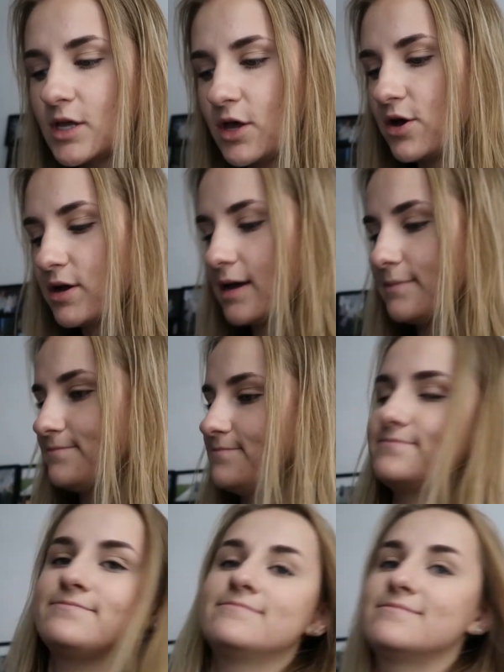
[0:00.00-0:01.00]
okay,
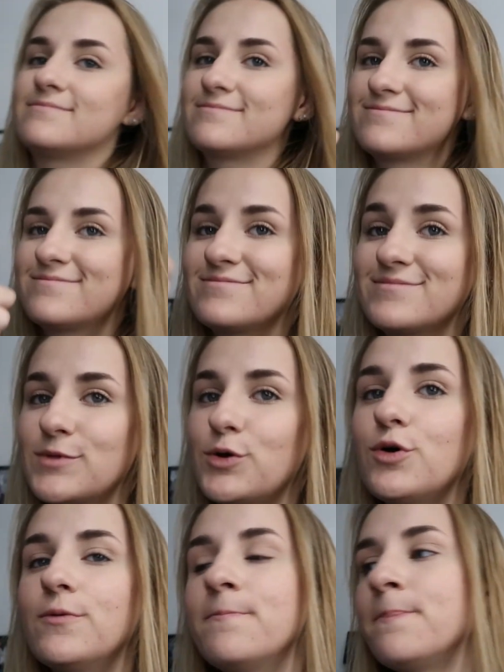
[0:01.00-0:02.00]

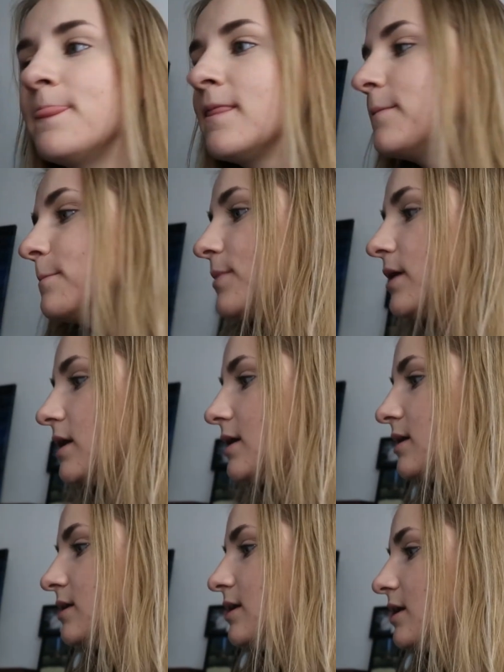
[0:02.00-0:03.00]
cool.
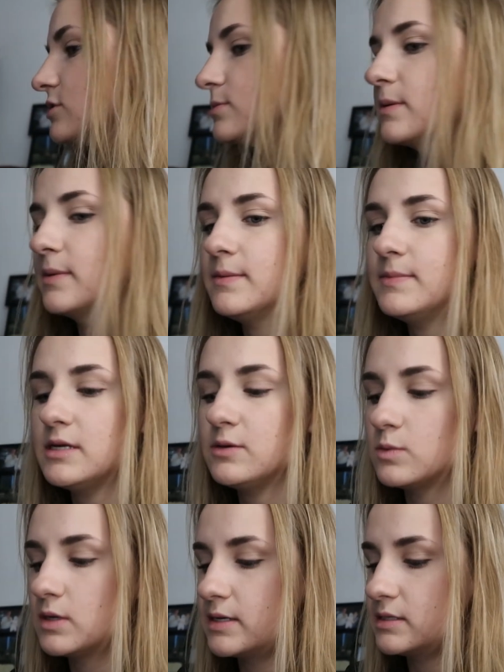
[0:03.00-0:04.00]
But yes, my mom and I
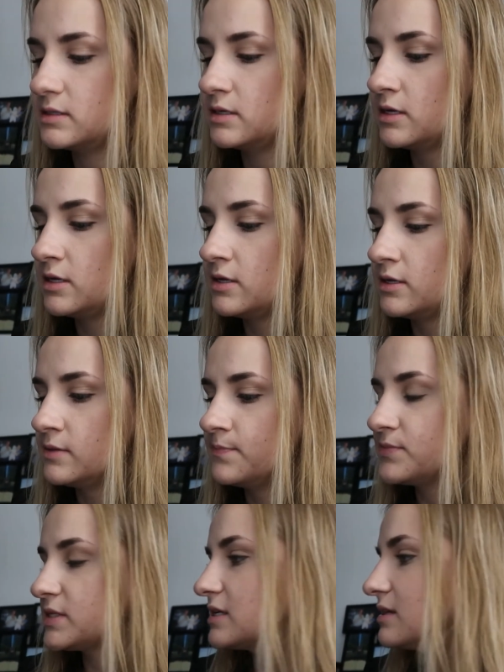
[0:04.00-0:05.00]
went
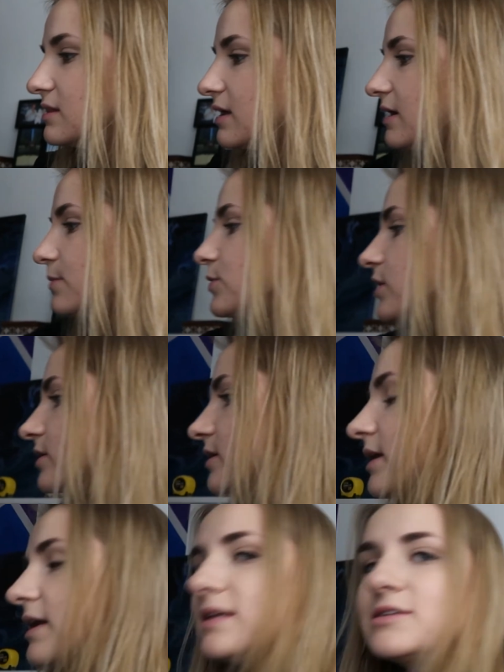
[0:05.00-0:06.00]
to the
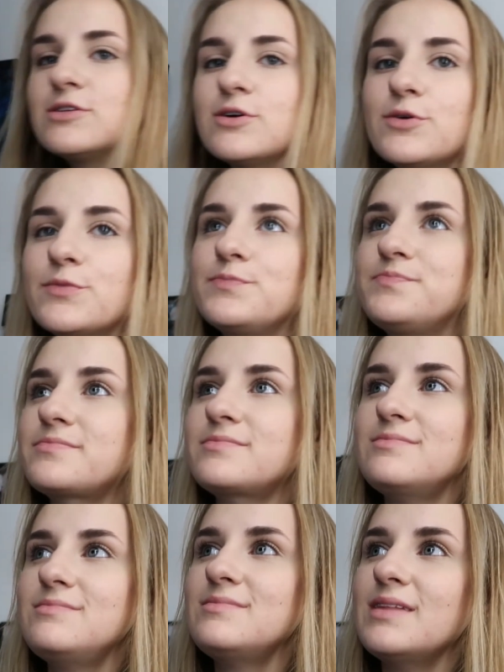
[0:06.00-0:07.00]
library, and so
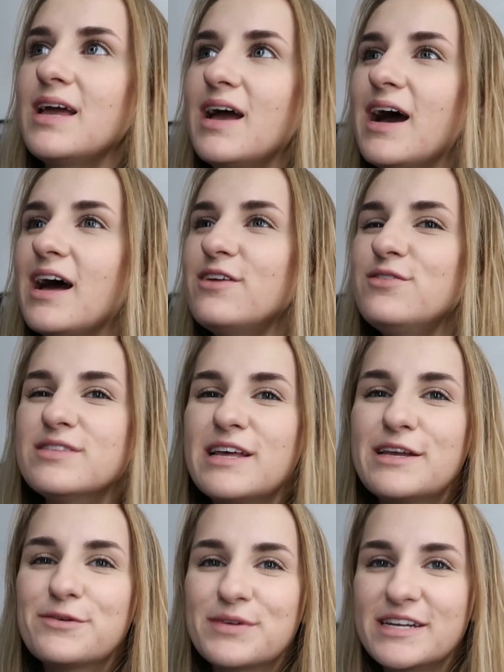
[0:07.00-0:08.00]
I don't
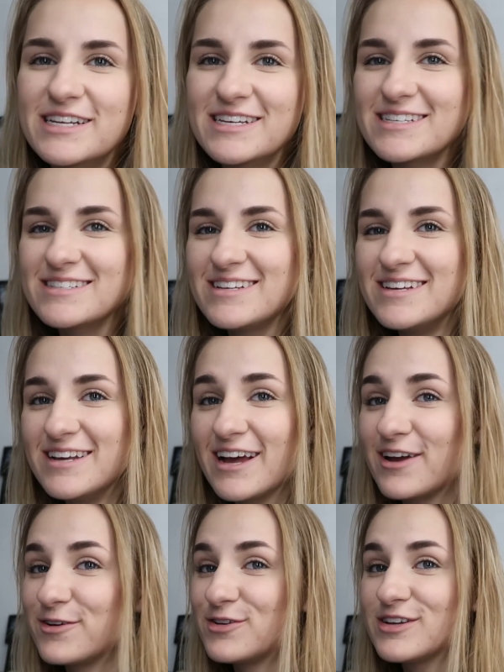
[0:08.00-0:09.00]
like reading.
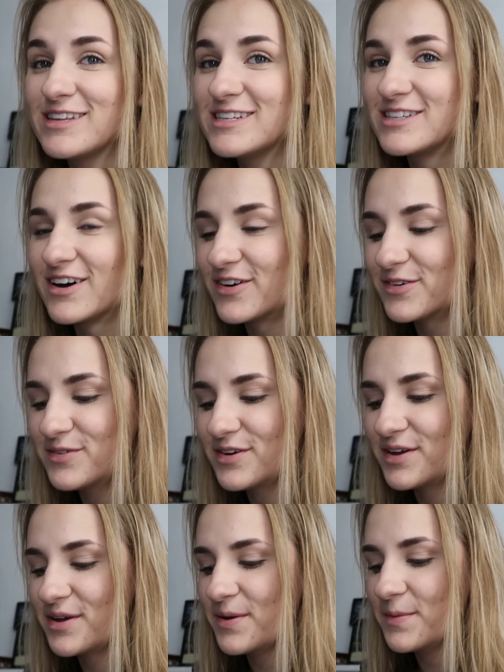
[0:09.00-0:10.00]
I really don't,
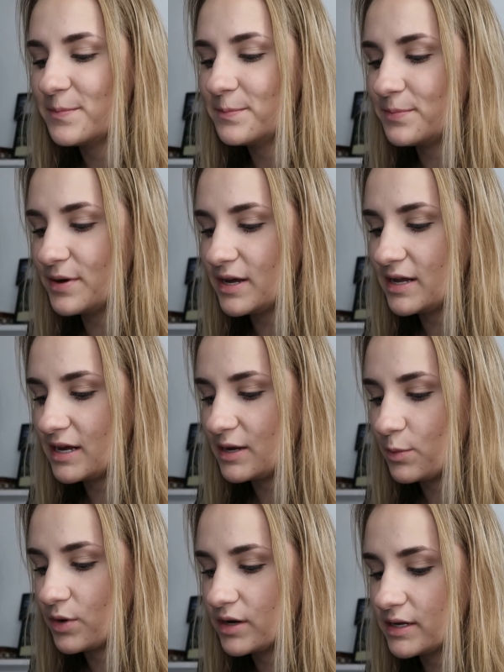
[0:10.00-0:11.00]
but I
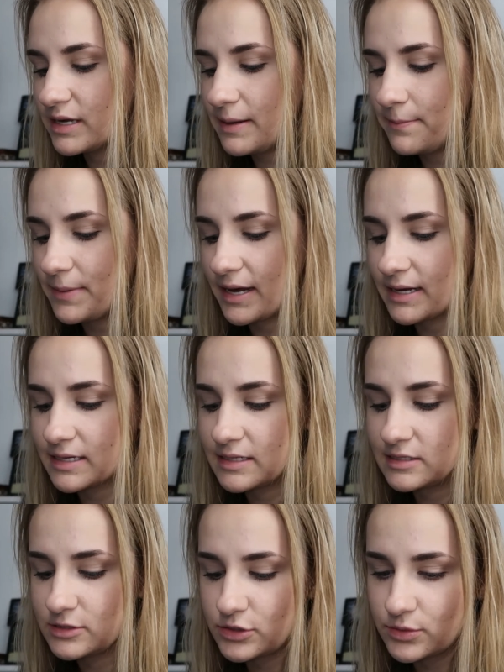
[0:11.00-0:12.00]
want to get back
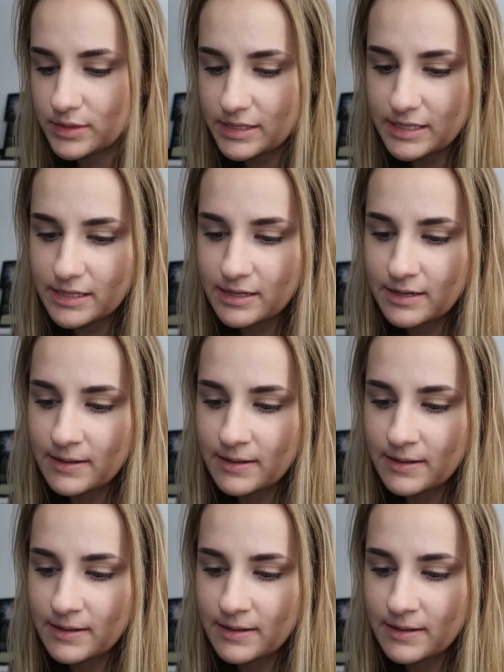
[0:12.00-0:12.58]
into it